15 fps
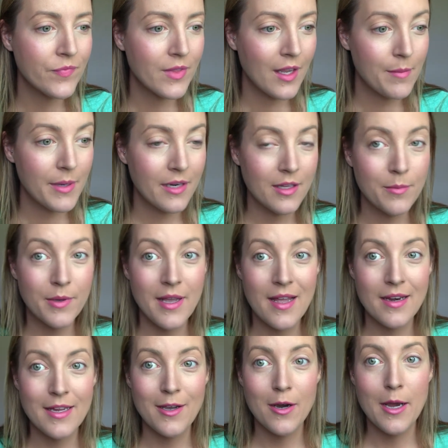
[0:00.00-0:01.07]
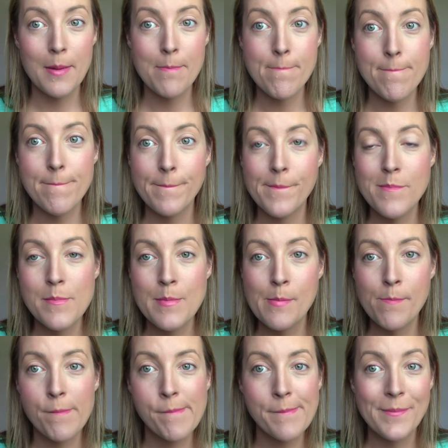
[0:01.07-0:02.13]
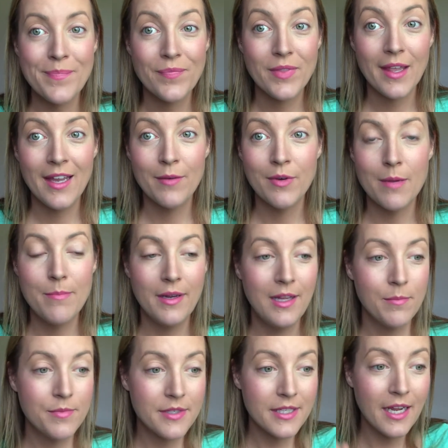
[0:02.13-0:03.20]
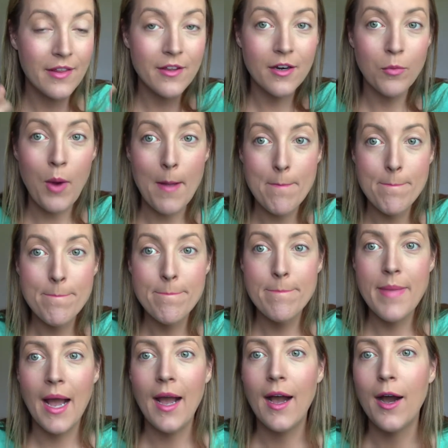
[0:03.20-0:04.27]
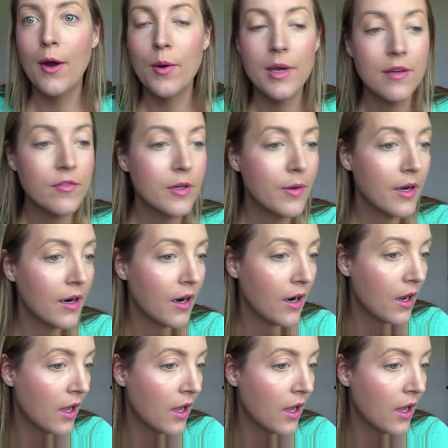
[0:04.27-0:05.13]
I barely put any on and I rubbed my lips together and went pow everywhere.